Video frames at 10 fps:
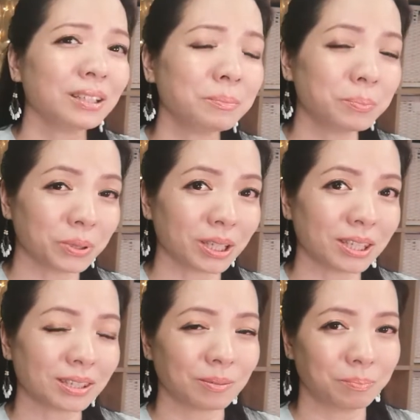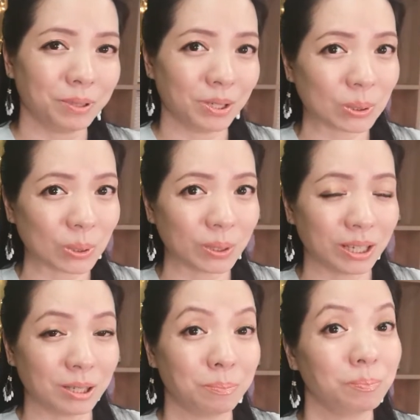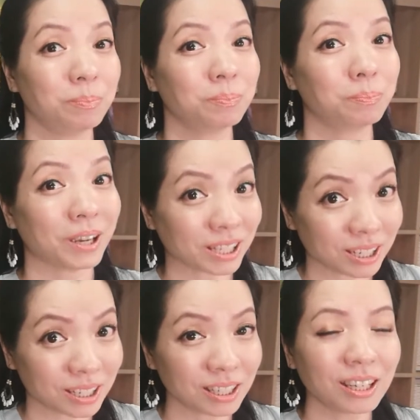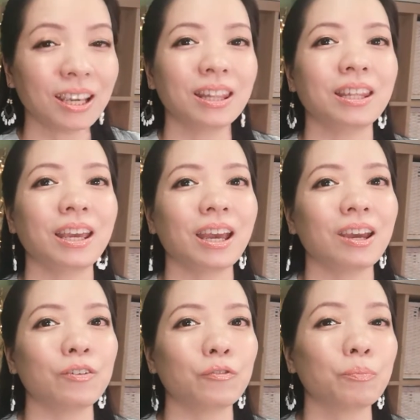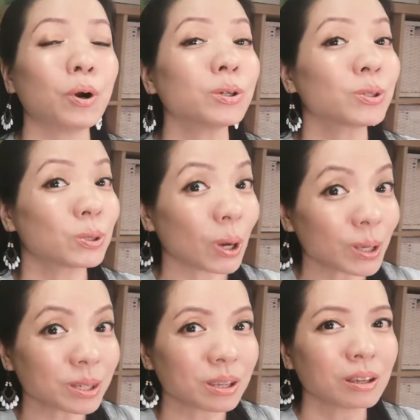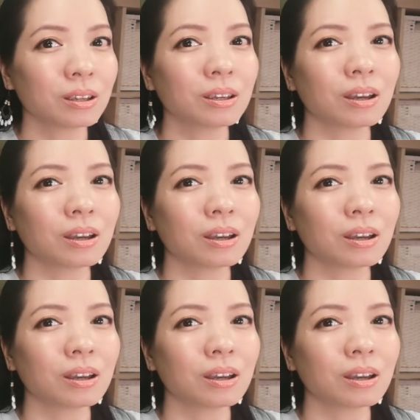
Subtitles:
The Bugis big store is better. They have more stocks.